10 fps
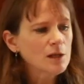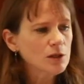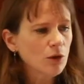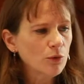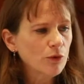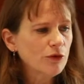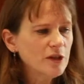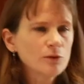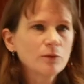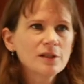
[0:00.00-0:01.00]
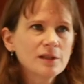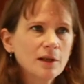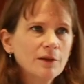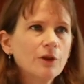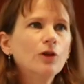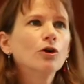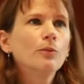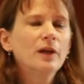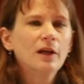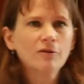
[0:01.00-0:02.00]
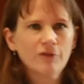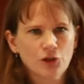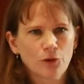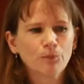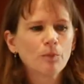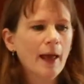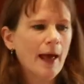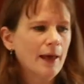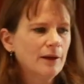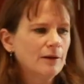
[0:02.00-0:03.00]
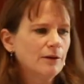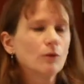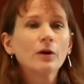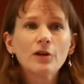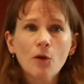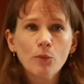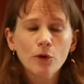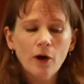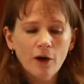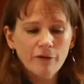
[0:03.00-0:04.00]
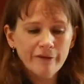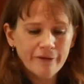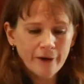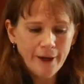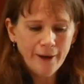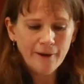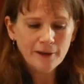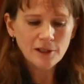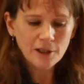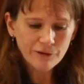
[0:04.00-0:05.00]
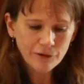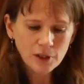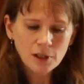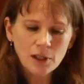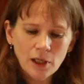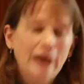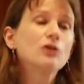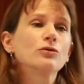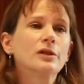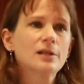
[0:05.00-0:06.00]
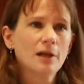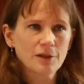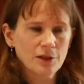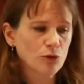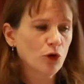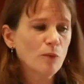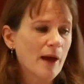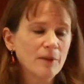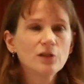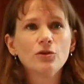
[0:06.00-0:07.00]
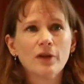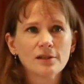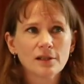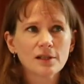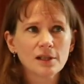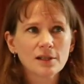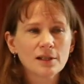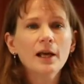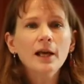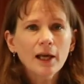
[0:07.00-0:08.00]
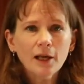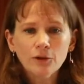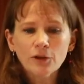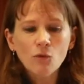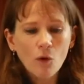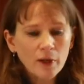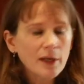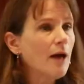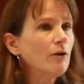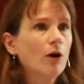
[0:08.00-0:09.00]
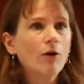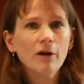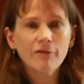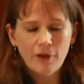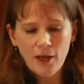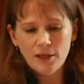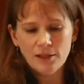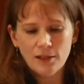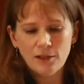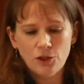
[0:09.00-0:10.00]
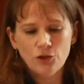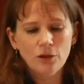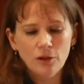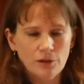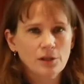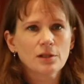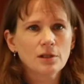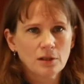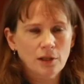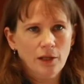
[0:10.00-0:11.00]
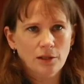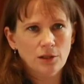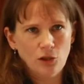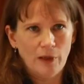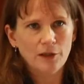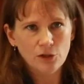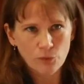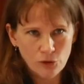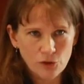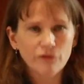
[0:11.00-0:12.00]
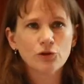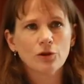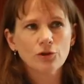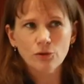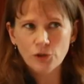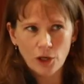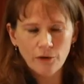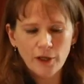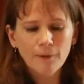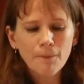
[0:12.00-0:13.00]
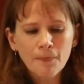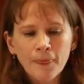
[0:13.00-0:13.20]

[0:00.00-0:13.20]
So this was the, the European vision. And there were a number of uh, different entries onto this roadmap in 2006, including what we now know of as the Digital Arts and Humanities Research Infrastructure, or DARIAH,